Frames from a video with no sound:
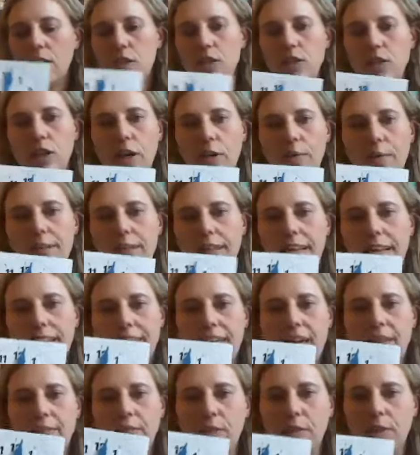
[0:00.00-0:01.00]
So let's
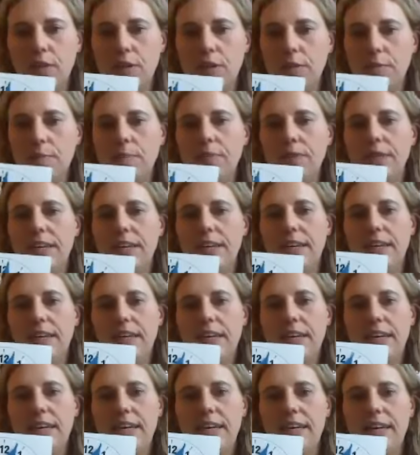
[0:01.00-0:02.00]
have a look
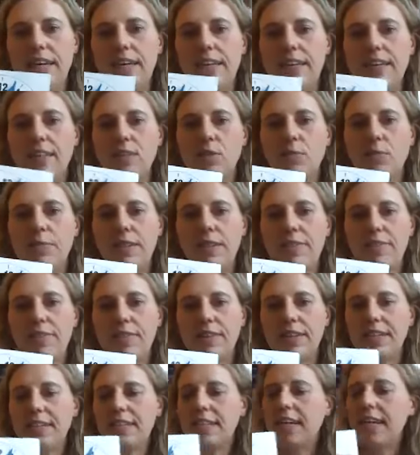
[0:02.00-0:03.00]
at some
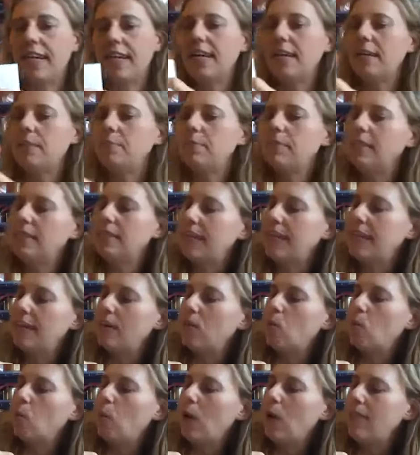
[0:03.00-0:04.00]
different times. Now,
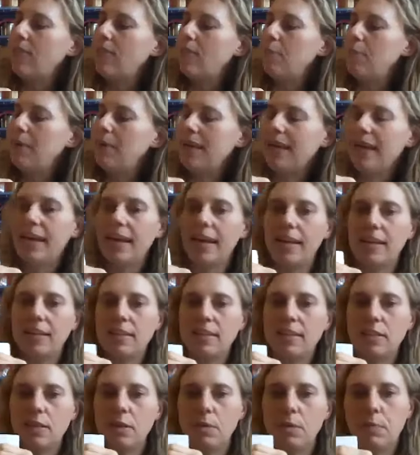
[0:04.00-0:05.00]
when the big
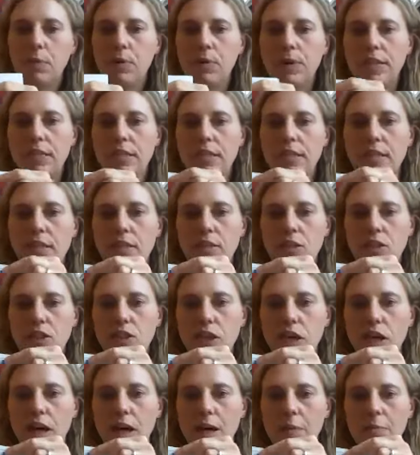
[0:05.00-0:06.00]
hand points at the
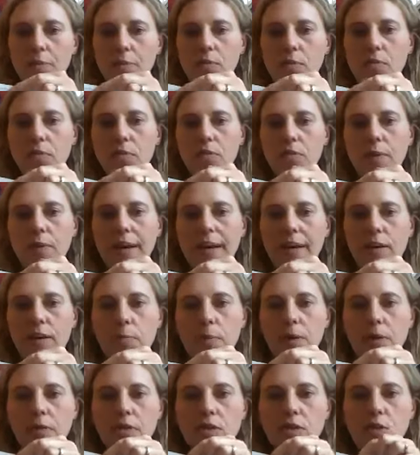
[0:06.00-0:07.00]
top, all the way up
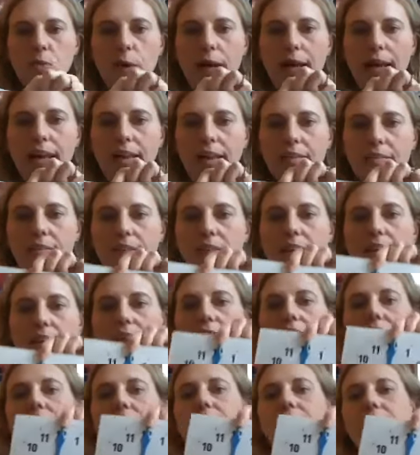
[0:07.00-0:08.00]
on the 12,
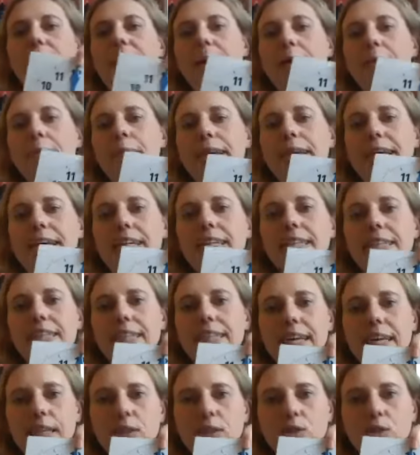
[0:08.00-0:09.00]
that means
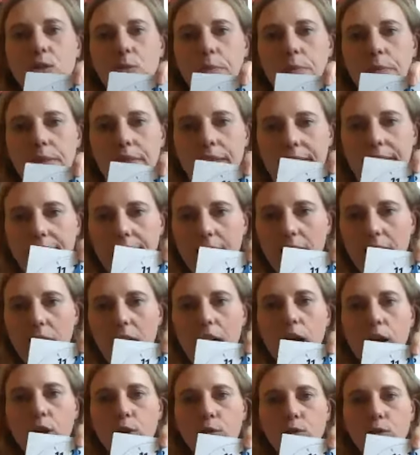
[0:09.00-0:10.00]
it's something
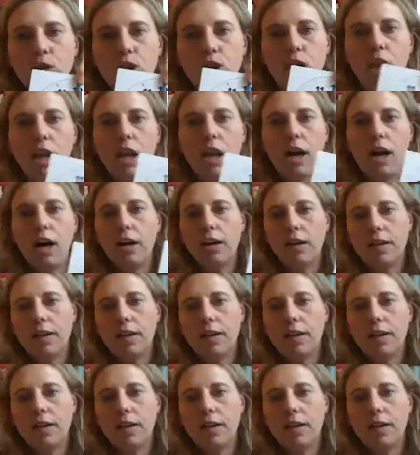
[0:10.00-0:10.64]
o'clock,